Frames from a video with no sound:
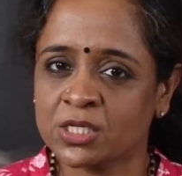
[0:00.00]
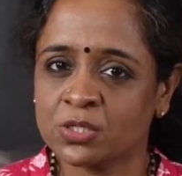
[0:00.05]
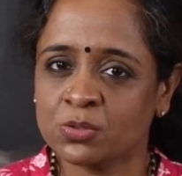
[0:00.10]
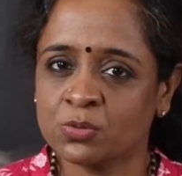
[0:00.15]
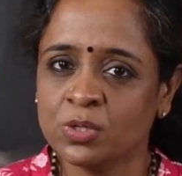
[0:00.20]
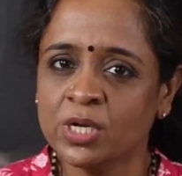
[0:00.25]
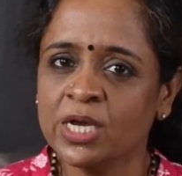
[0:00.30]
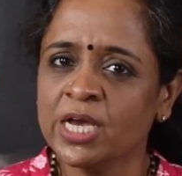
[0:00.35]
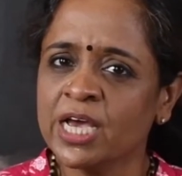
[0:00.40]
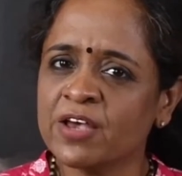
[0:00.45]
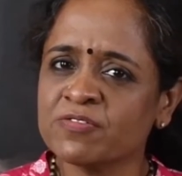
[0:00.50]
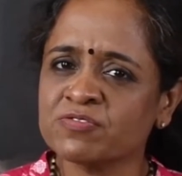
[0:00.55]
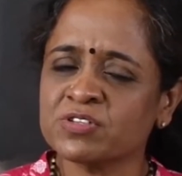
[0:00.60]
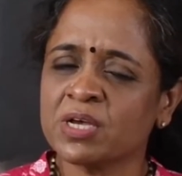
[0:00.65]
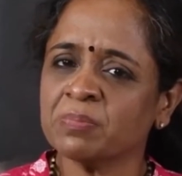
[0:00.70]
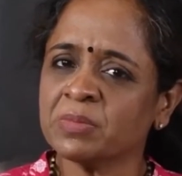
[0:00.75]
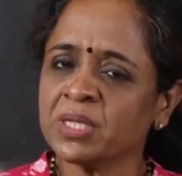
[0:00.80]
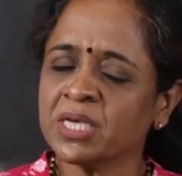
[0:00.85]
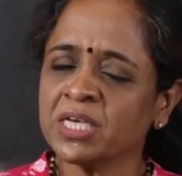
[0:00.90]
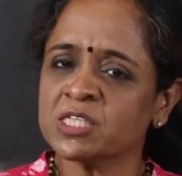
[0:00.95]
you, if
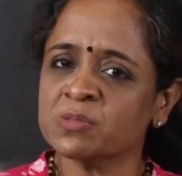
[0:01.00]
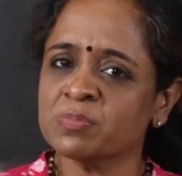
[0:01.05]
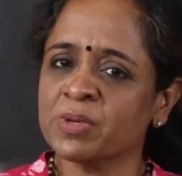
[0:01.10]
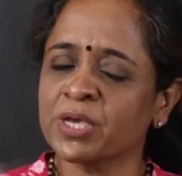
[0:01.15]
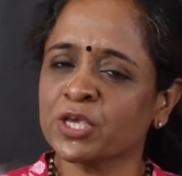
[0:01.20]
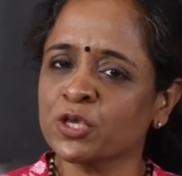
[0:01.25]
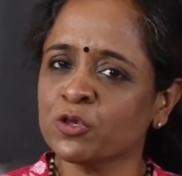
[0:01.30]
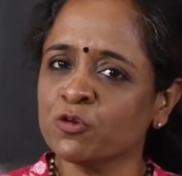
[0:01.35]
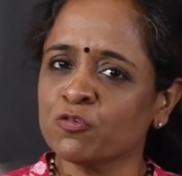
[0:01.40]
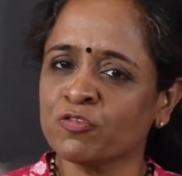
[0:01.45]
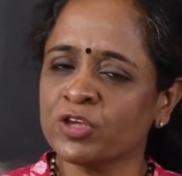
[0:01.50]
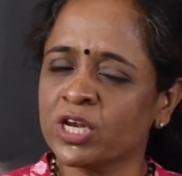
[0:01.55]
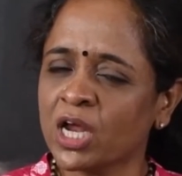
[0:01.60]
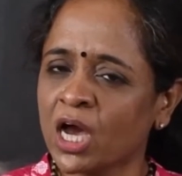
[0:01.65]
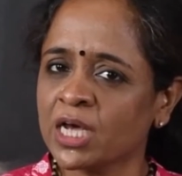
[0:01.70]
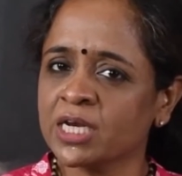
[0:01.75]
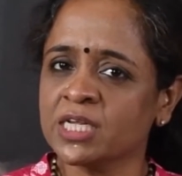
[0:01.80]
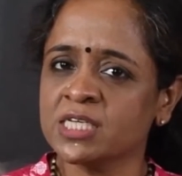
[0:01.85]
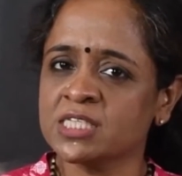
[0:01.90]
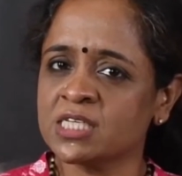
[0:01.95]
something is making you feel
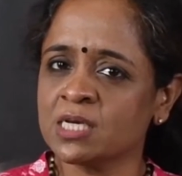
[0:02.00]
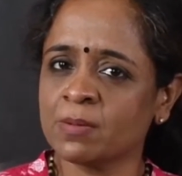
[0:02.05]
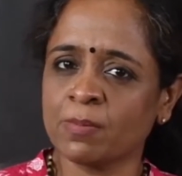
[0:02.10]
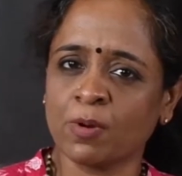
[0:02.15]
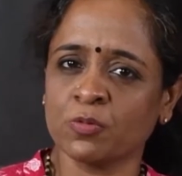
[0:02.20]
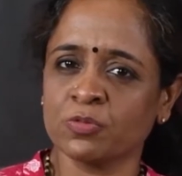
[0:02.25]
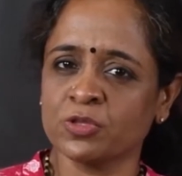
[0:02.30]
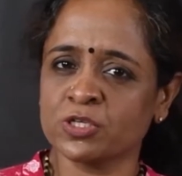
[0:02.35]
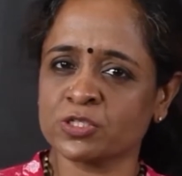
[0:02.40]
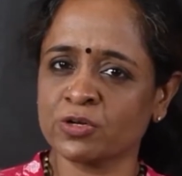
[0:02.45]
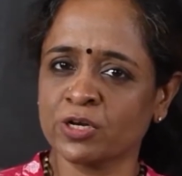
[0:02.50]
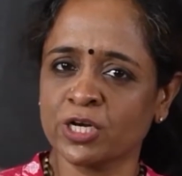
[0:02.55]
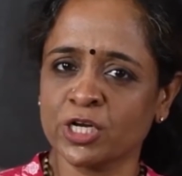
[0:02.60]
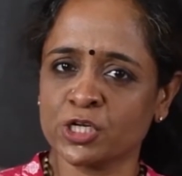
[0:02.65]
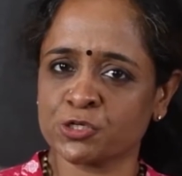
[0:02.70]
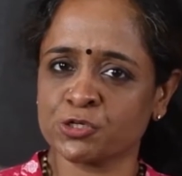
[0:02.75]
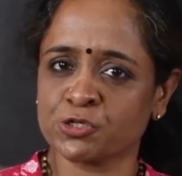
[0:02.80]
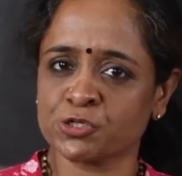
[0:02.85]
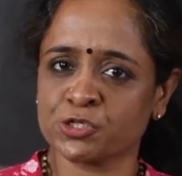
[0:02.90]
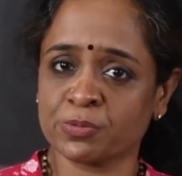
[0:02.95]
uneasy about this
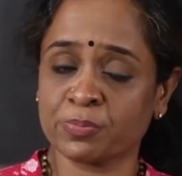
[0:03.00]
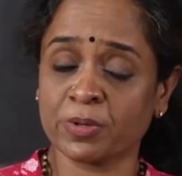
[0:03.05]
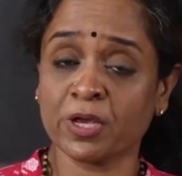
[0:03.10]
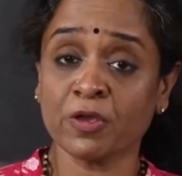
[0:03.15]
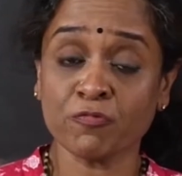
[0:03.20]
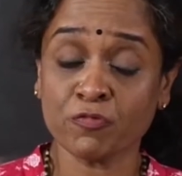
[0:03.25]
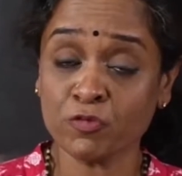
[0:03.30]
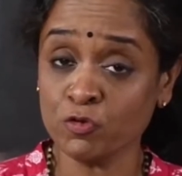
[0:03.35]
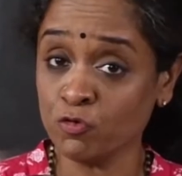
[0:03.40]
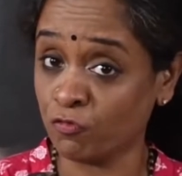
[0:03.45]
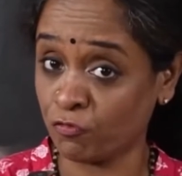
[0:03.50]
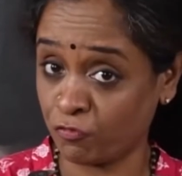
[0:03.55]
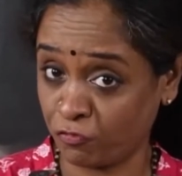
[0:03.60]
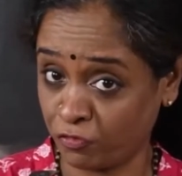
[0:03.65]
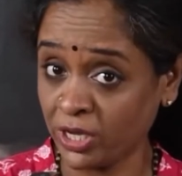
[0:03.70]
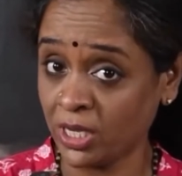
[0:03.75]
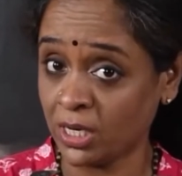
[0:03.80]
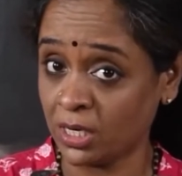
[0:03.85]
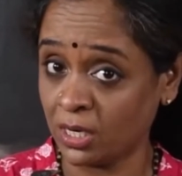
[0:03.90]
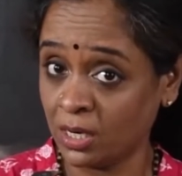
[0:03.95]
relationship, if you
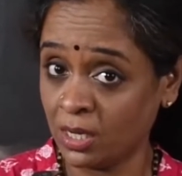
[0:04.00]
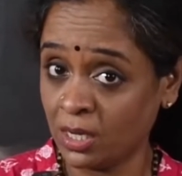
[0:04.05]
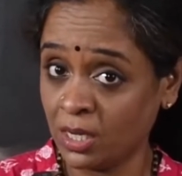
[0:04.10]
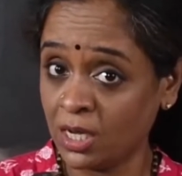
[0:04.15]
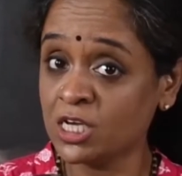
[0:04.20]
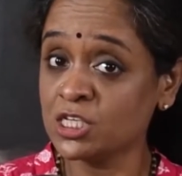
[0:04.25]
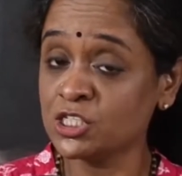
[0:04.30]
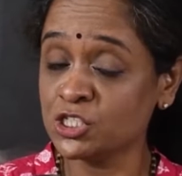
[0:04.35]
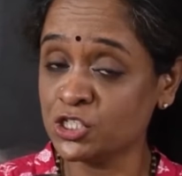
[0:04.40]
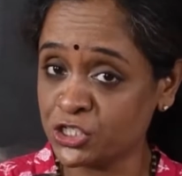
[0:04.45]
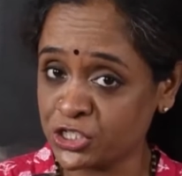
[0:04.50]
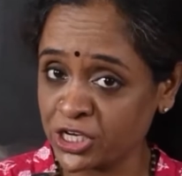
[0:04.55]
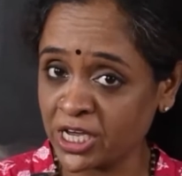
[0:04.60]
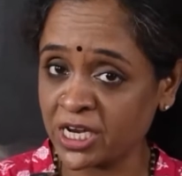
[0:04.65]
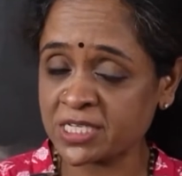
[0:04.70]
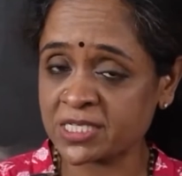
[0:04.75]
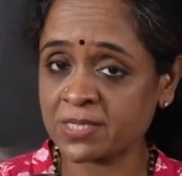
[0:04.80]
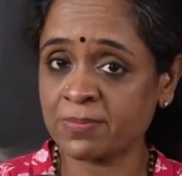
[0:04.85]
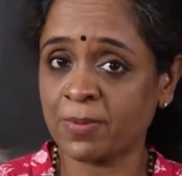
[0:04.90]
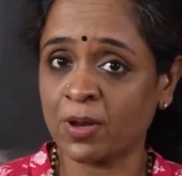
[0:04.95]
feel
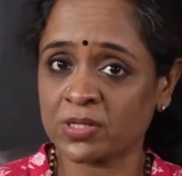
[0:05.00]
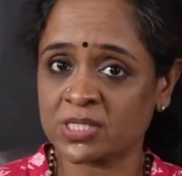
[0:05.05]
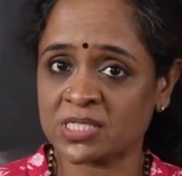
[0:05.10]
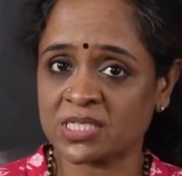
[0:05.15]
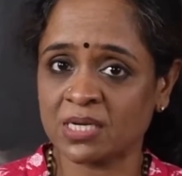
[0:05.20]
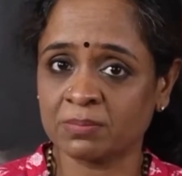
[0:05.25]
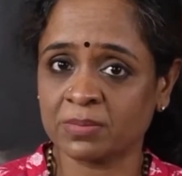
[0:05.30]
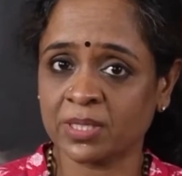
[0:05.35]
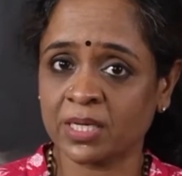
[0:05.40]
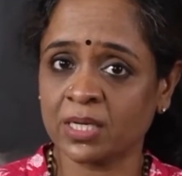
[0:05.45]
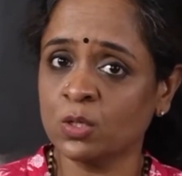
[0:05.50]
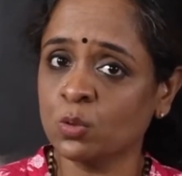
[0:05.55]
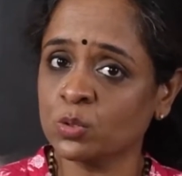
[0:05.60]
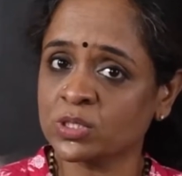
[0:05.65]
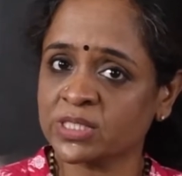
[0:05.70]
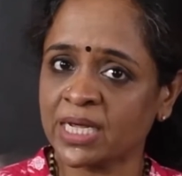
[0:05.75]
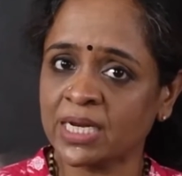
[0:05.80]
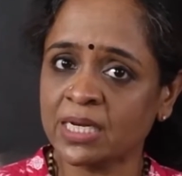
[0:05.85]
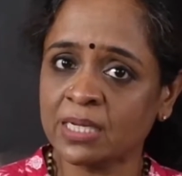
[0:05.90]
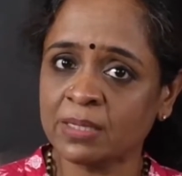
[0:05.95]
jealous about something, go
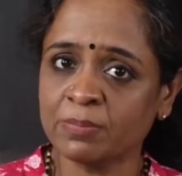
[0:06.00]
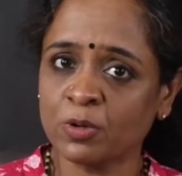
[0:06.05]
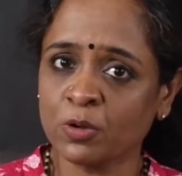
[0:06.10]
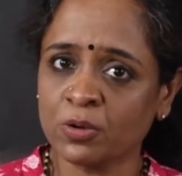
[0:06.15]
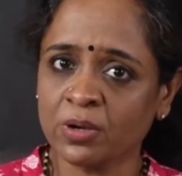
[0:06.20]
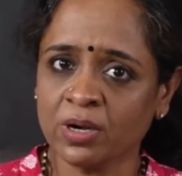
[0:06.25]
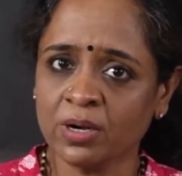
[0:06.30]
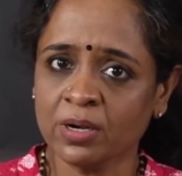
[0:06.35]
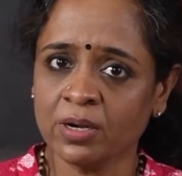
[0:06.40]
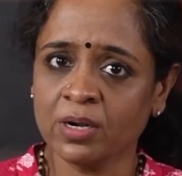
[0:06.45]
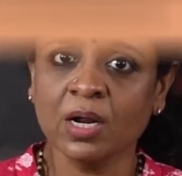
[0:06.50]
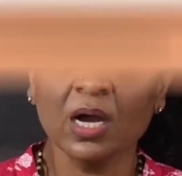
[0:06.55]
tell him or her.